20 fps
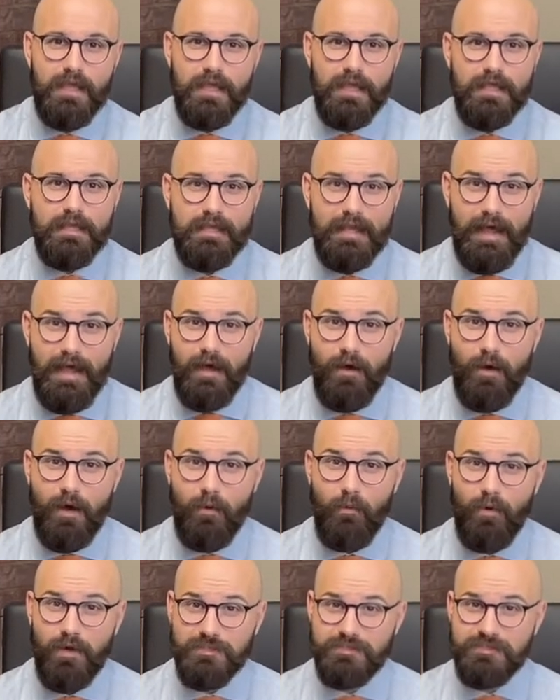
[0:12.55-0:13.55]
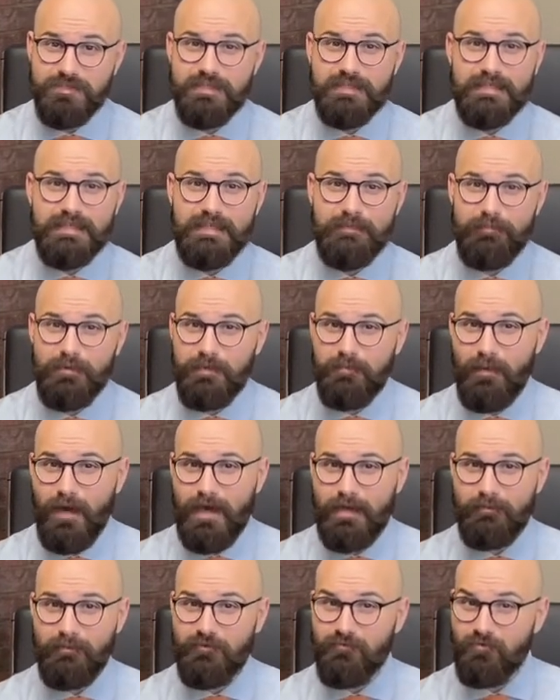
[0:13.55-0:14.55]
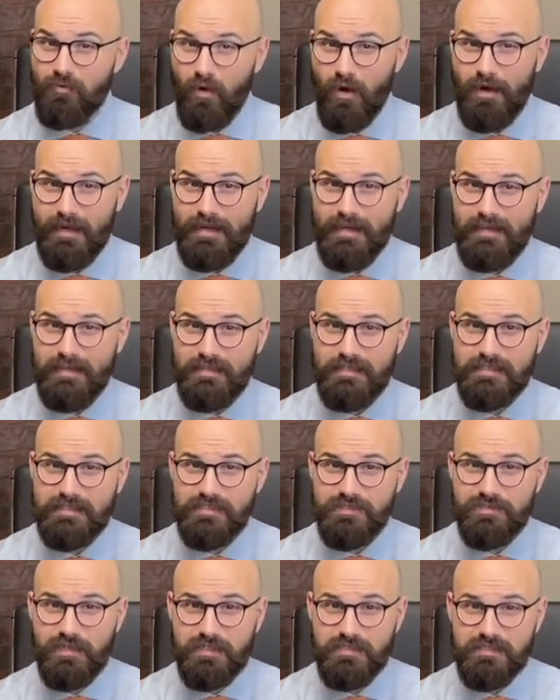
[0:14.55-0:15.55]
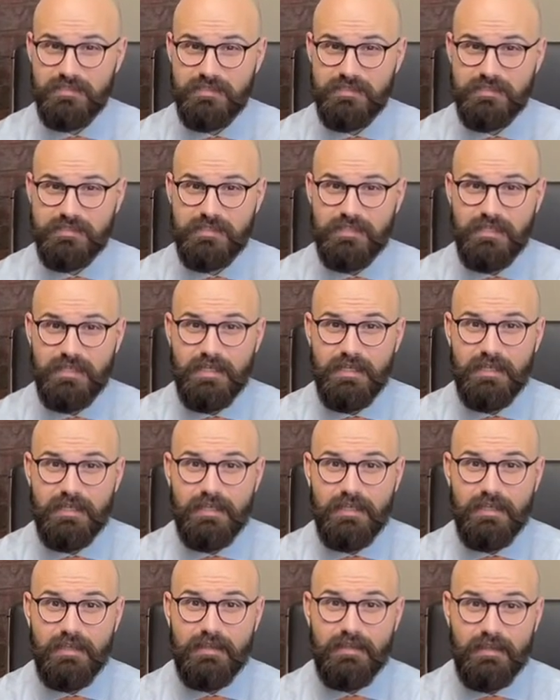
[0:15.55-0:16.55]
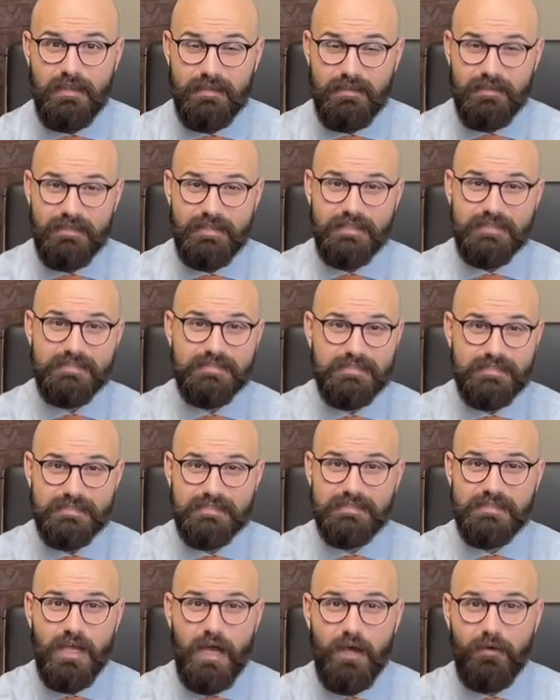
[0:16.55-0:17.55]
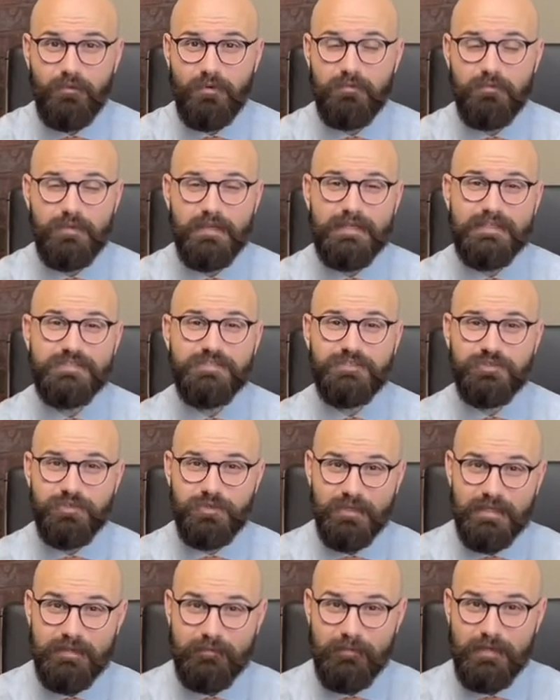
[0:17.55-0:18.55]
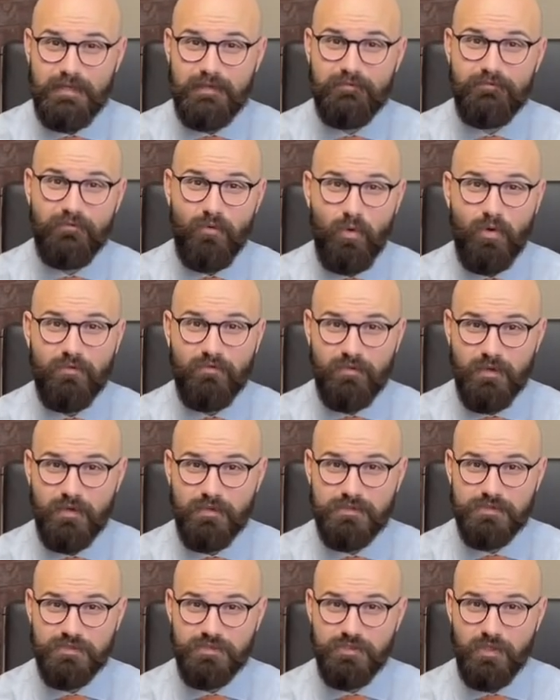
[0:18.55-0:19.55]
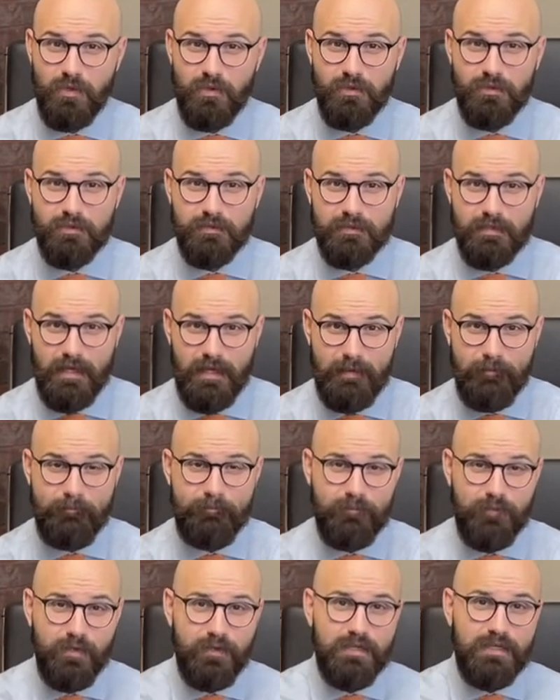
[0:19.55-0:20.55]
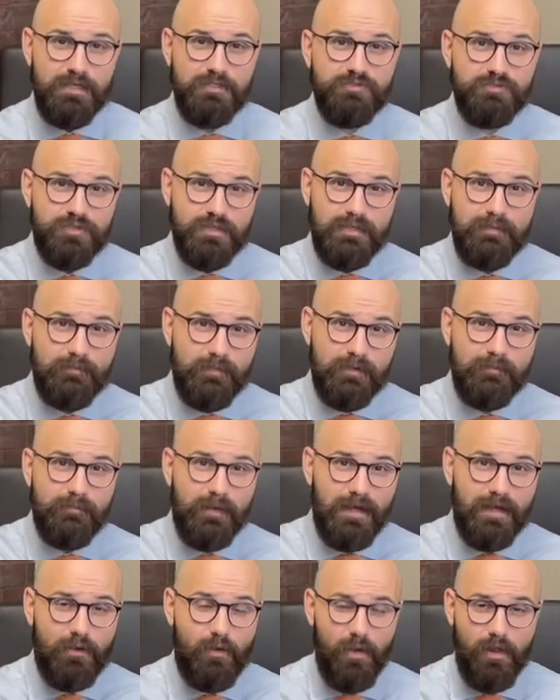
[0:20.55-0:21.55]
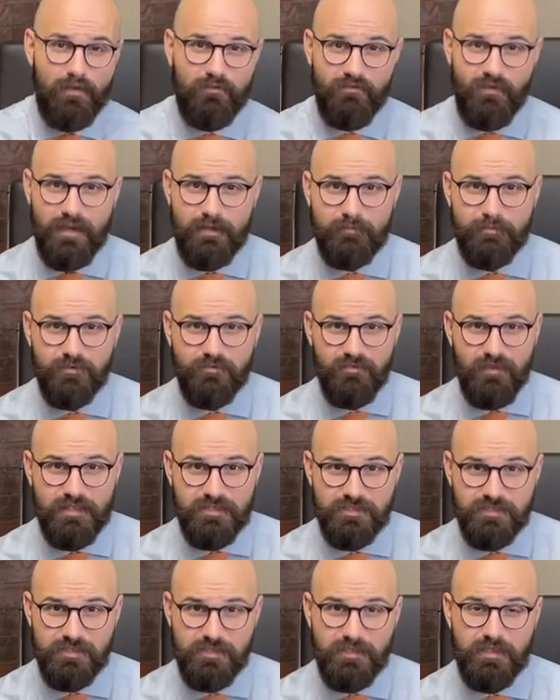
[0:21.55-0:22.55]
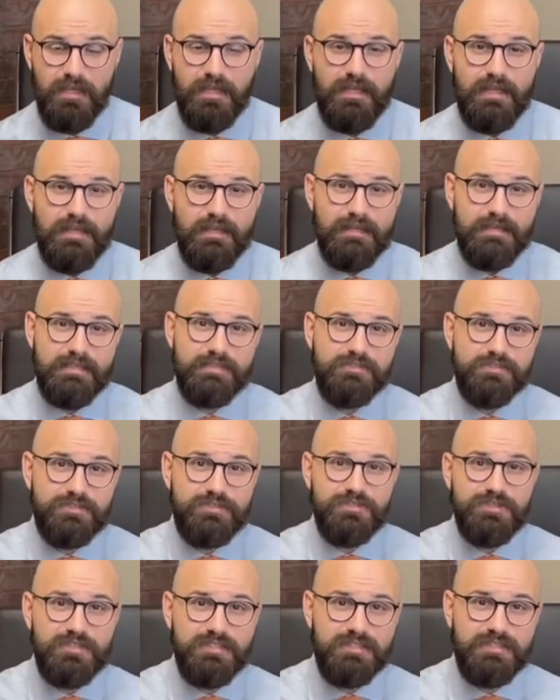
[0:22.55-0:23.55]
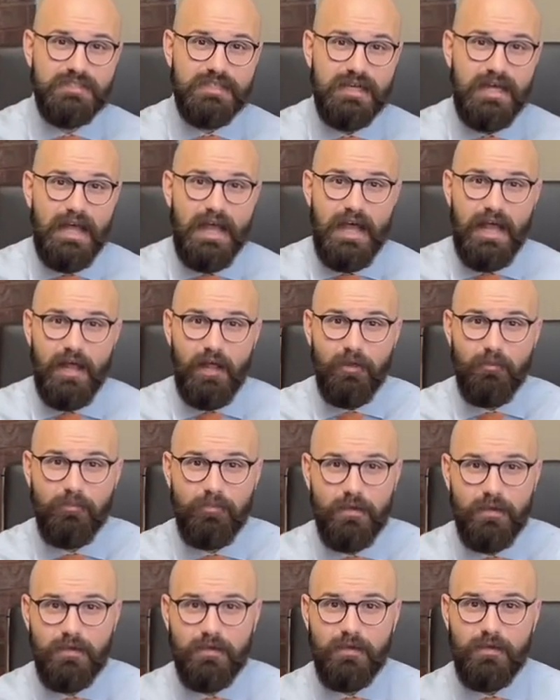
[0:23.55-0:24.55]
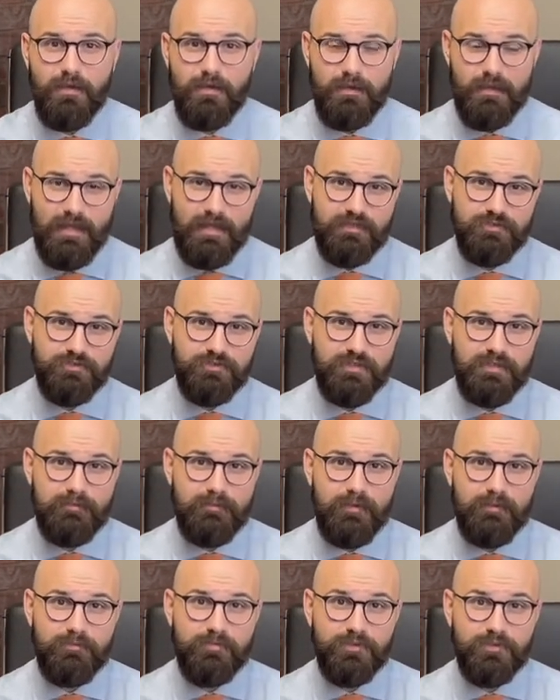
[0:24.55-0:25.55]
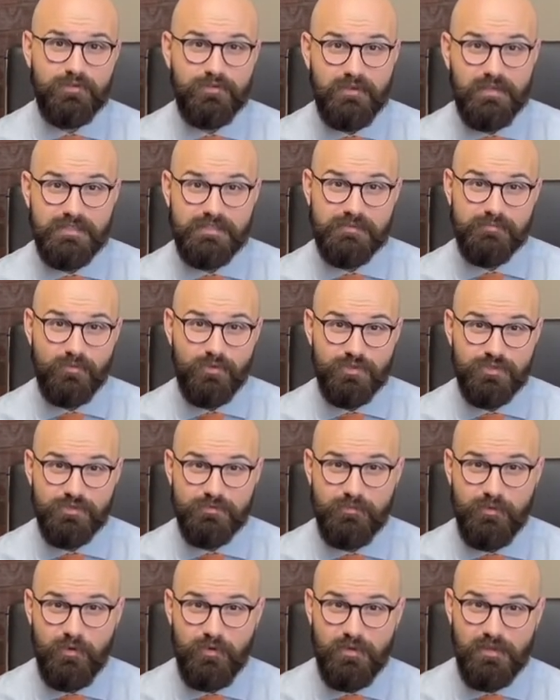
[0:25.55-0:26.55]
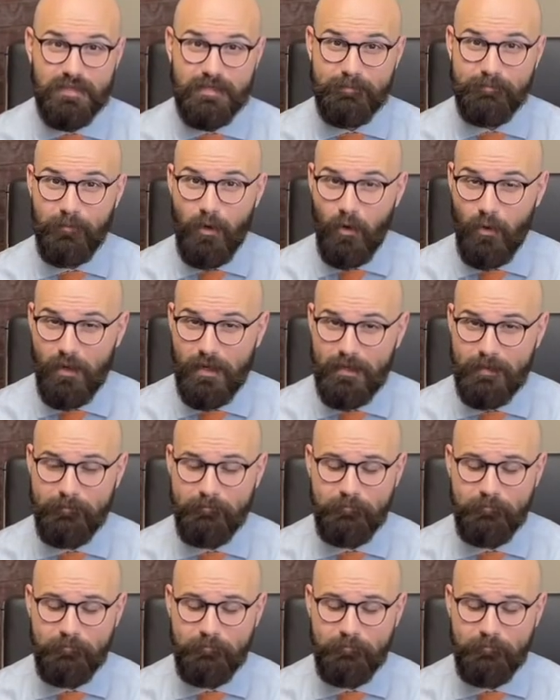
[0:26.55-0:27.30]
Now I want you to keep in mind before I get in these stretches that this does not replace treatment for frozen shoulder, okay? You need treatment by a qualified professional. These are just to help that treatment progress more smoothly, okay?